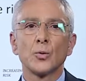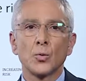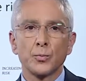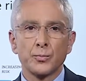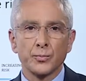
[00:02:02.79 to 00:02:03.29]
that
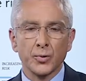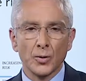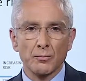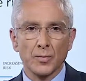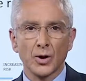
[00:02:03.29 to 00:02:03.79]
will
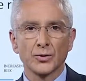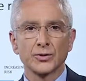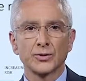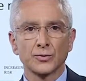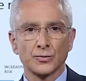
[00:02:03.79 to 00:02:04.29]
promote
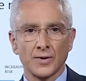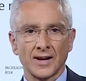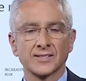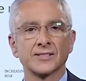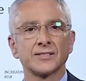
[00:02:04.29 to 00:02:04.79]

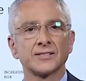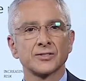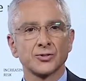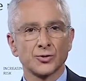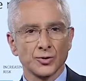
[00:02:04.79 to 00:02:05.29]
rust and
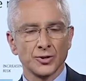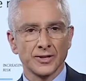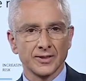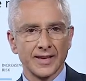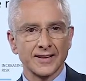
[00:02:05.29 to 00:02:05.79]

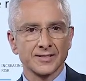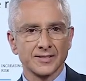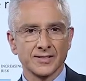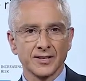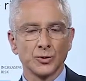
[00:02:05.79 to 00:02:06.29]
destroy that
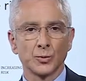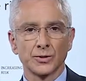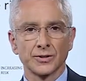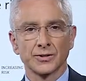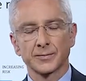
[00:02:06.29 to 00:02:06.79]

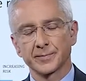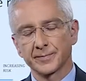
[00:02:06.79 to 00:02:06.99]
steelwork.